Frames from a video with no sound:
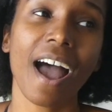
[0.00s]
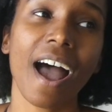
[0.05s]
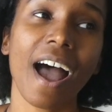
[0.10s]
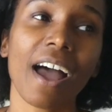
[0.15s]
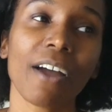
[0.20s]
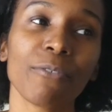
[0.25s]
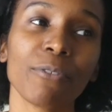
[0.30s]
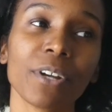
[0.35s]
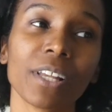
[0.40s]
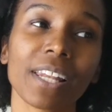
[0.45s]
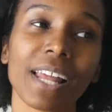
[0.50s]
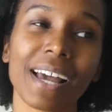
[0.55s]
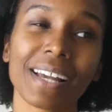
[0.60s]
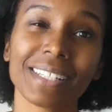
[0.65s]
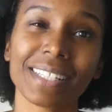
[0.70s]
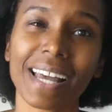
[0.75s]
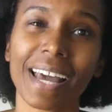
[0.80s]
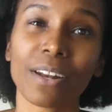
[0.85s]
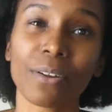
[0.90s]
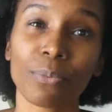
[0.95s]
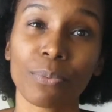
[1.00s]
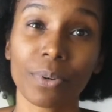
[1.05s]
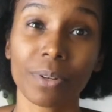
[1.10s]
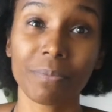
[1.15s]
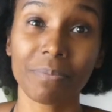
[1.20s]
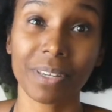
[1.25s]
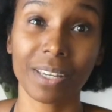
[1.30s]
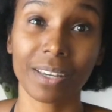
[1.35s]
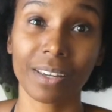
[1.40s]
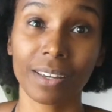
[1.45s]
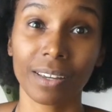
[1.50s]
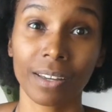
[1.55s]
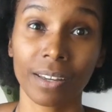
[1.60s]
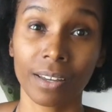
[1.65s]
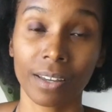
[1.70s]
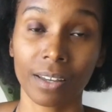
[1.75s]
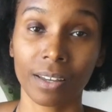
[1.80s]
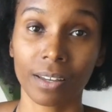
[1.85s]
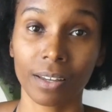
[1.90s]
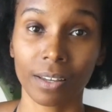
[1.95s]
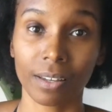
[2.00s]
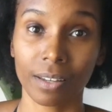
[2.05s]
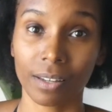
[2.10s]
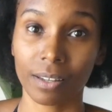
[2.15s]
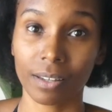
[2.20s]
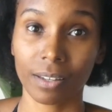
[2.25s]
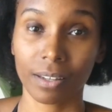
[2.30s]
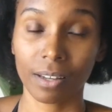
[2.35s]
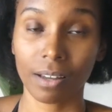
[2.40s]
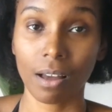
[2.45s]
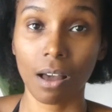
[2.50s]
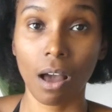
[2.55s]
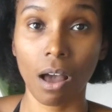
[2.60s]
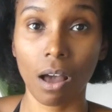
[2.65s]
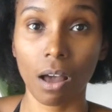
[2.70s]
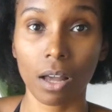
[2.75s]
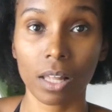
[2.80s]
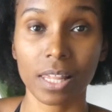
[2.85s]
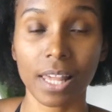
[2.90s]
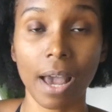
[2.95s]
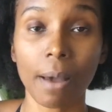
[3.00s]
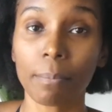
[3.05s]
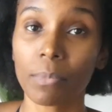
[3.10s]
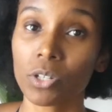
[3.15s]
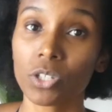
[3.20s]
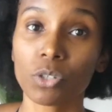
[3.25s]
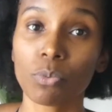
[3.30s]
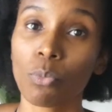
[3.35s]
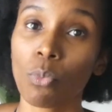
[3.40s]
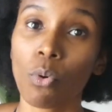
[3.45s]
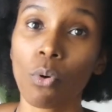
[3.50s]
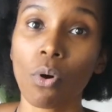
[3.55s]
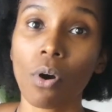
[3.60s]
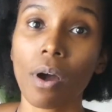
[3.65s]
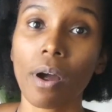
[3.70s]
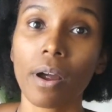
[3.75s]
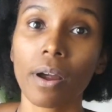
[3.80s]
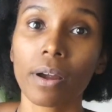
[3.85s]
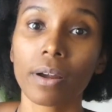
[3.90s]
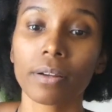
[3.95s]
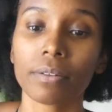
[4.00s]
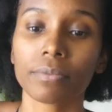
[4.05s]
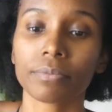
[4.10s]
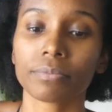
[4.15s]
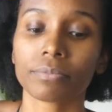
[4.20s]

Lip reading: I realized that it would be that much more